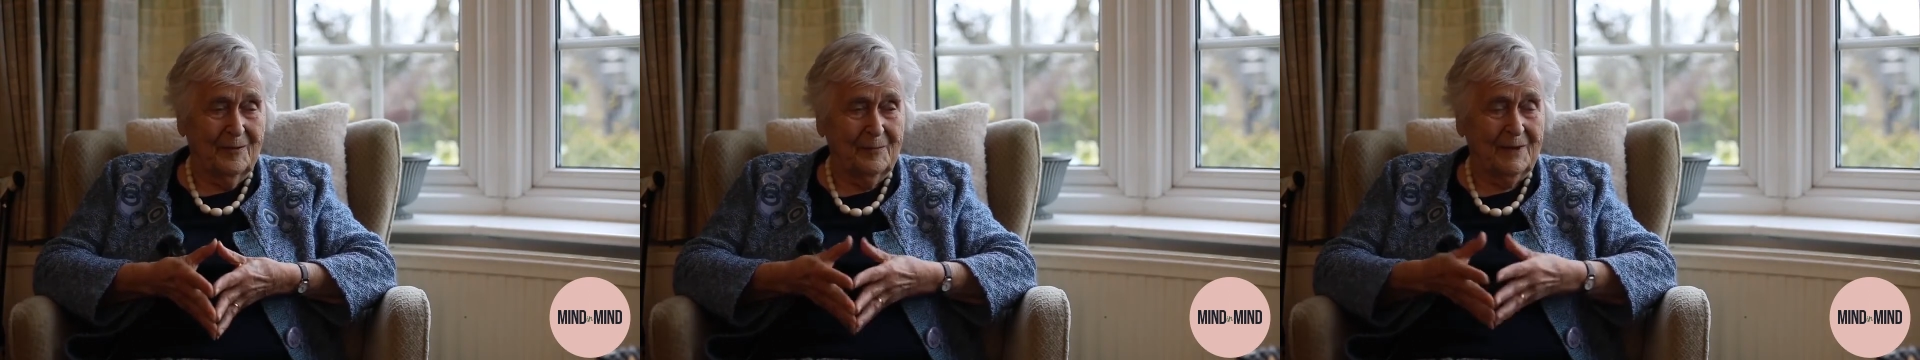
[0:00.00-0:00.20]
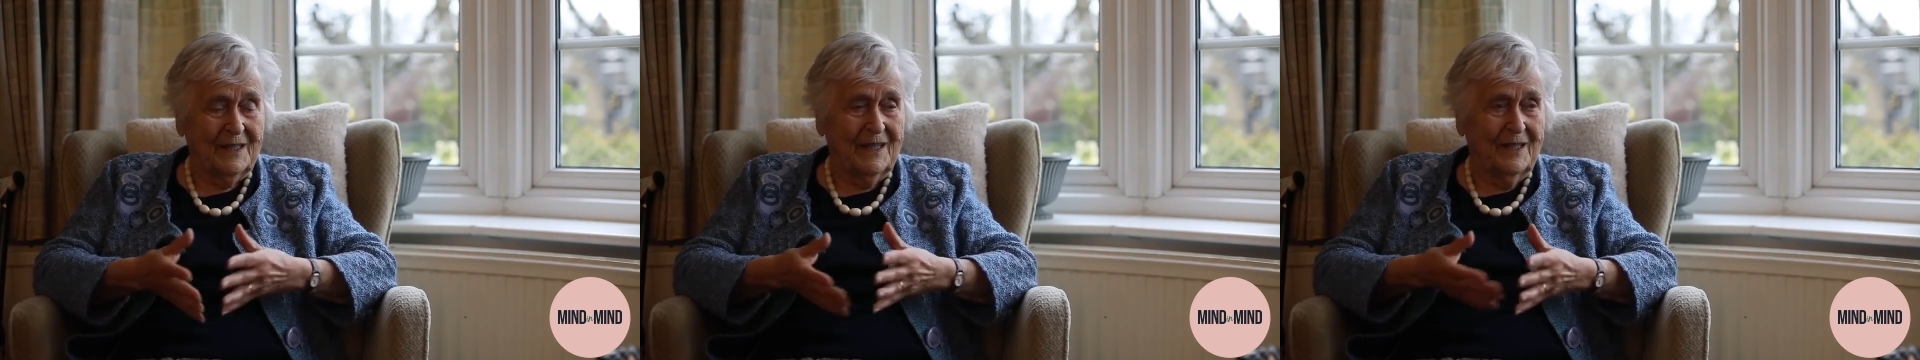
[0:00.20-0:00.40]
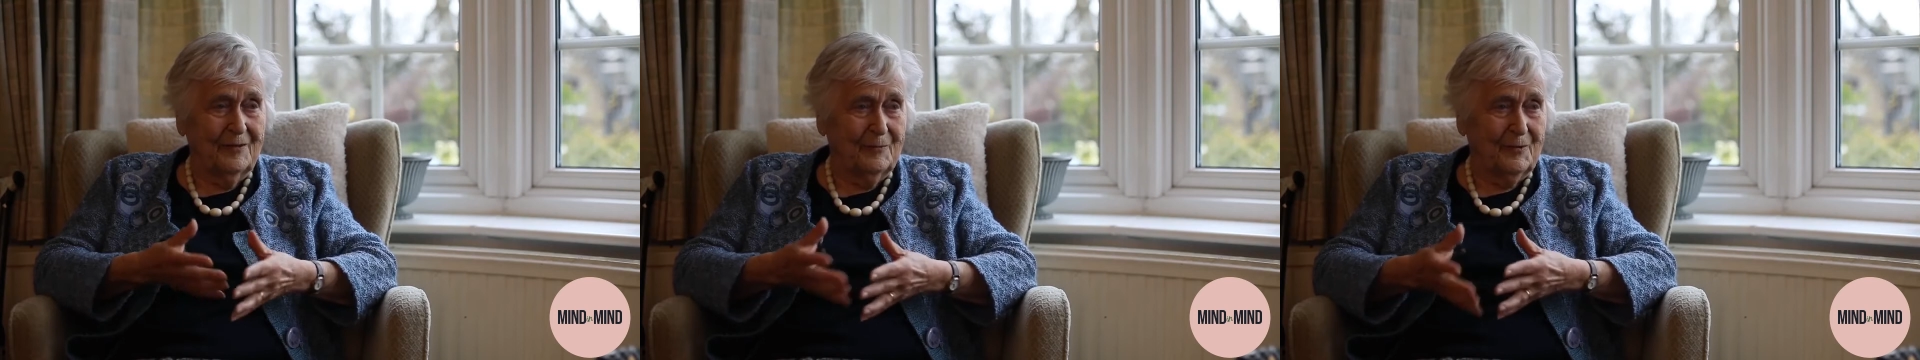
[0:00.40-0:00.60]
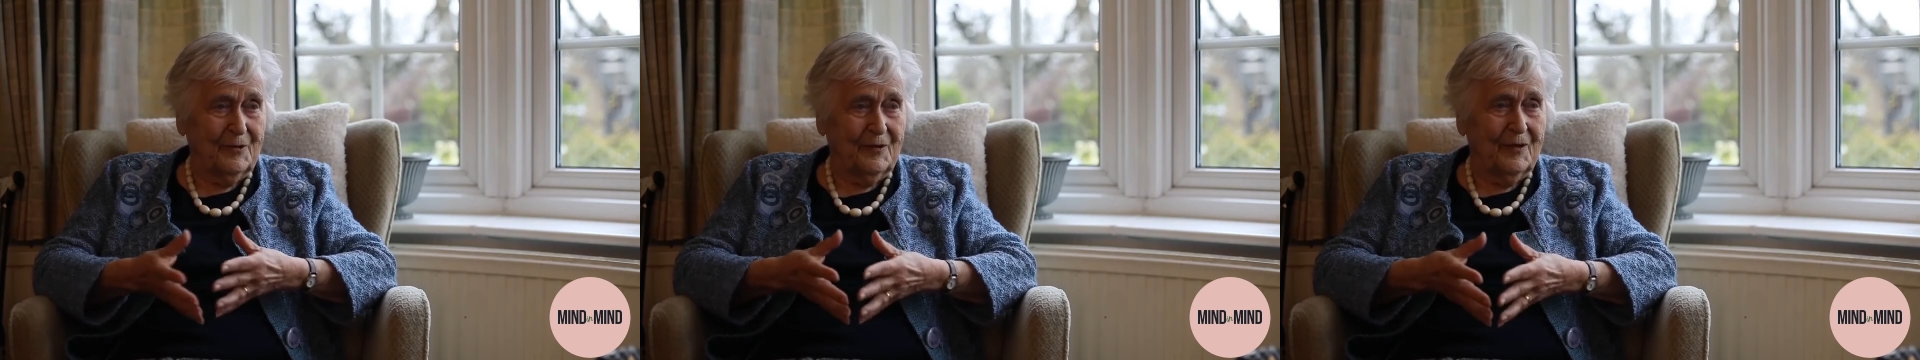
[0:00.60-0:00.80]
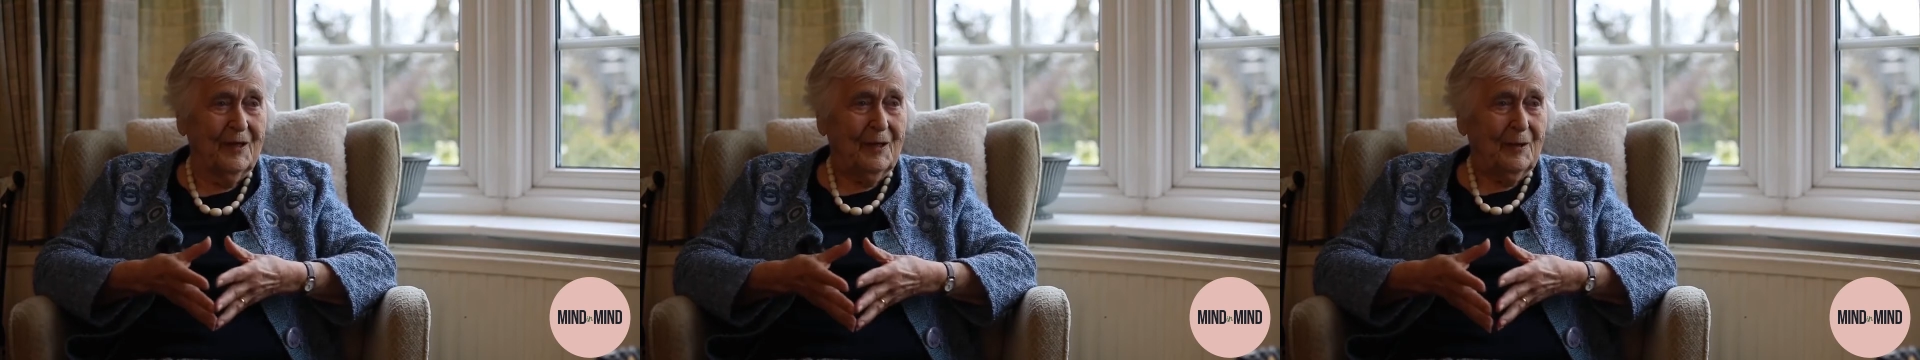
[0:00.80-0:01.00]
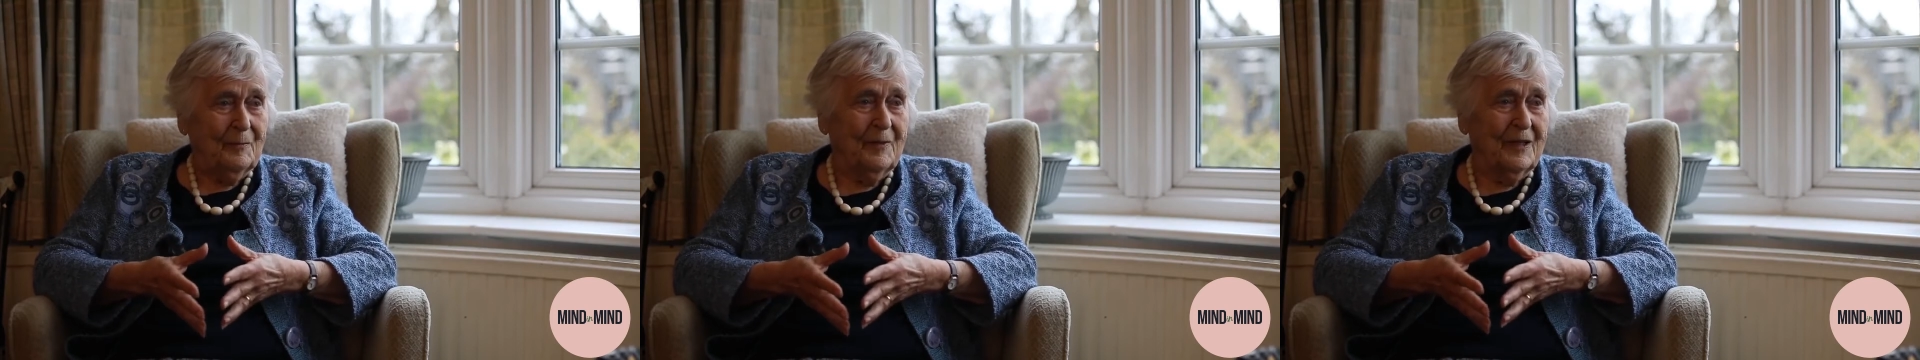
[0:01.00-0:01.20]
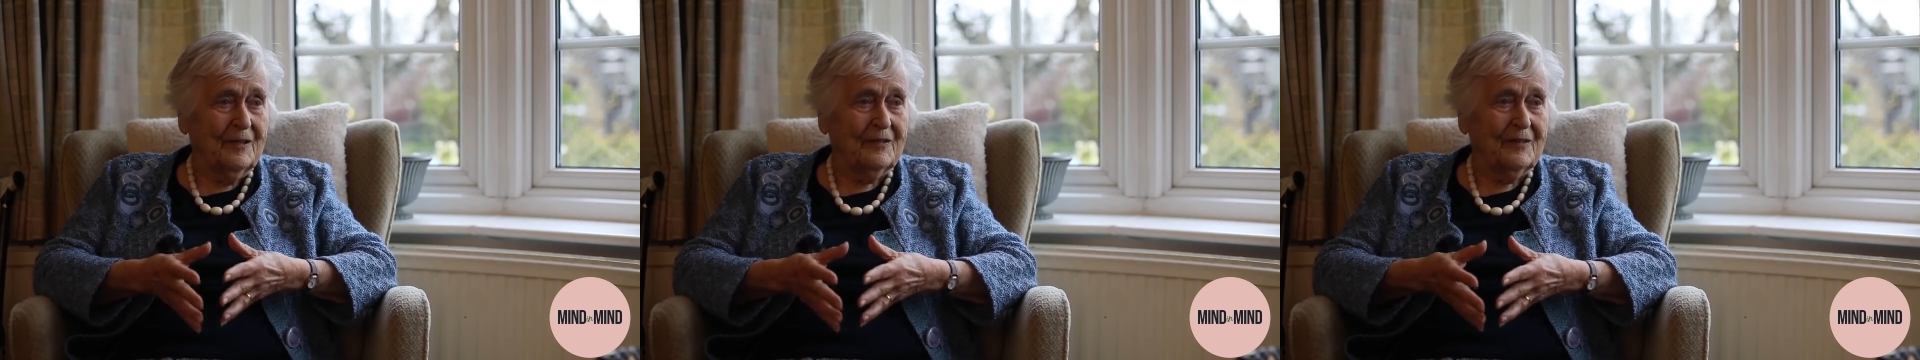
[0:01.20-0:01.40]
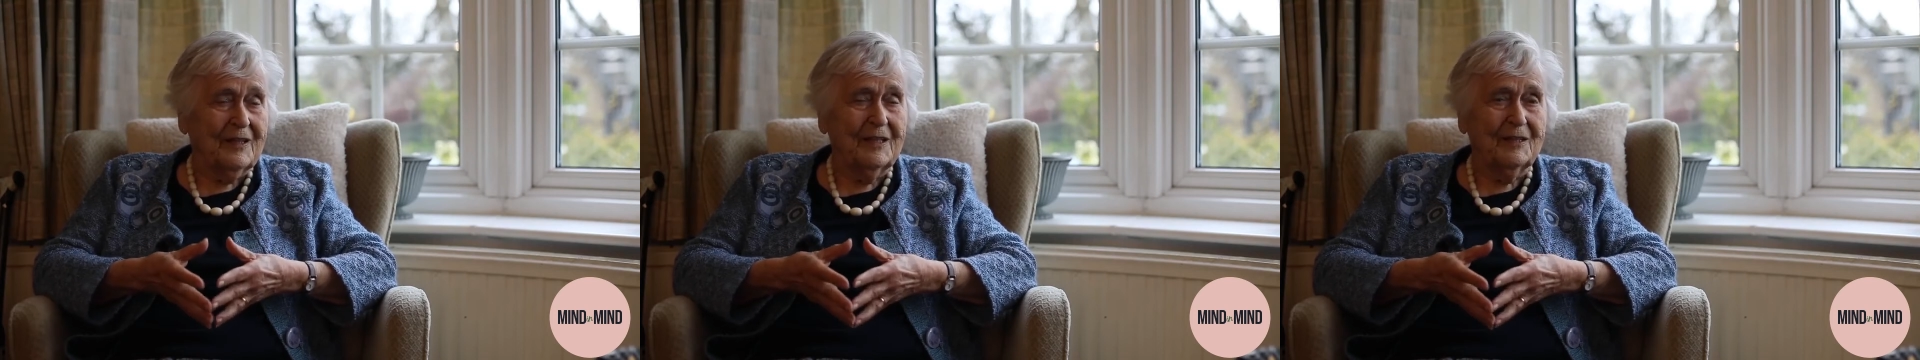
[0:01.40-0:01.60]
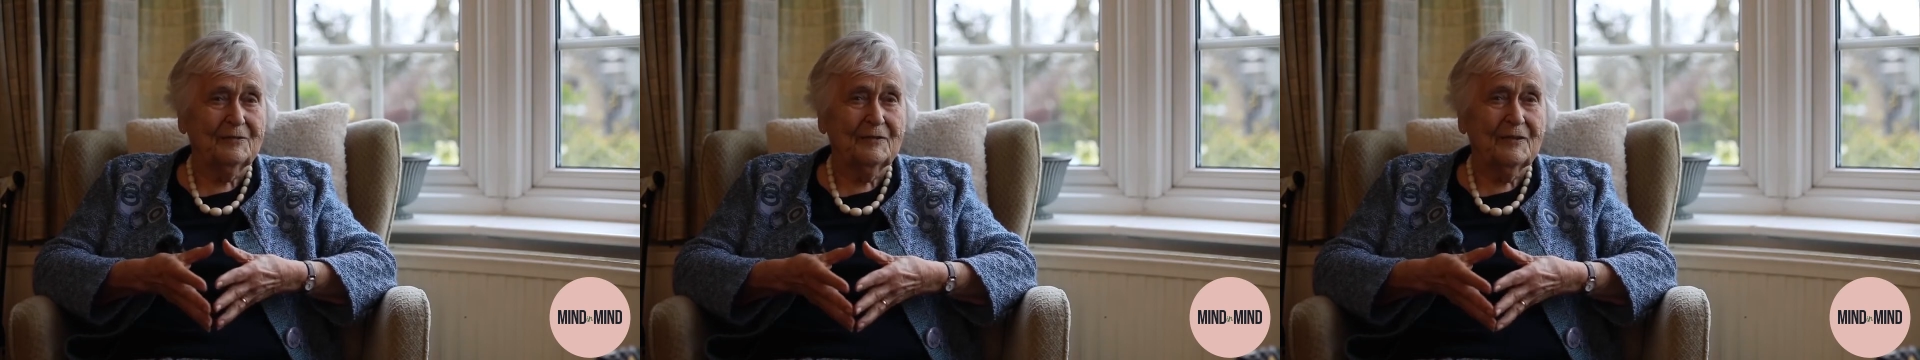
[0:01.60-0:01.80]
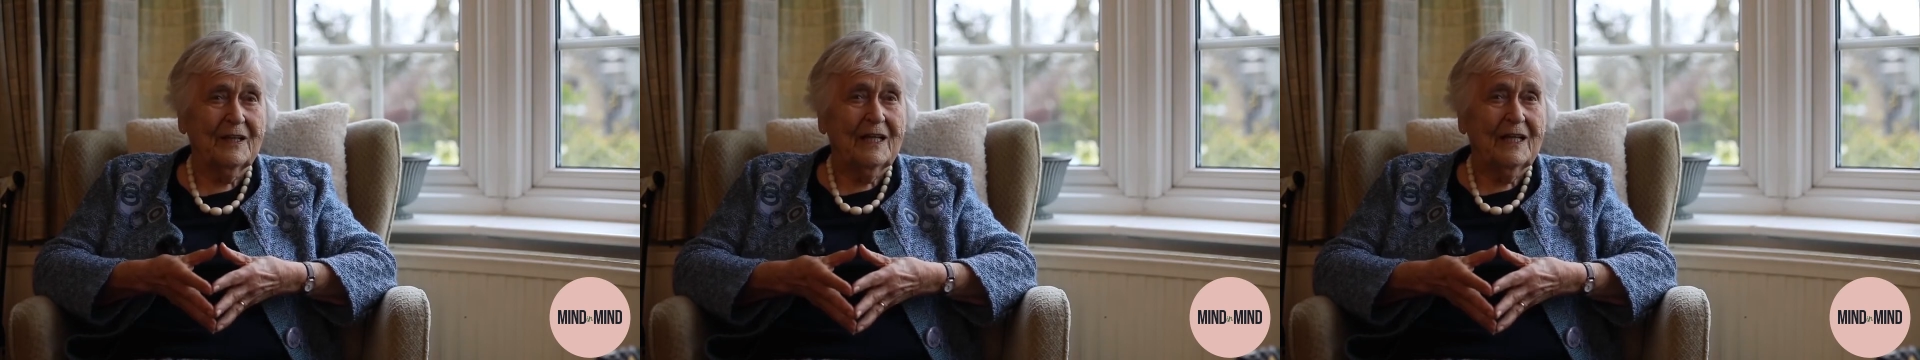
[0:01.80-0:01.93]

I mean, I was myself,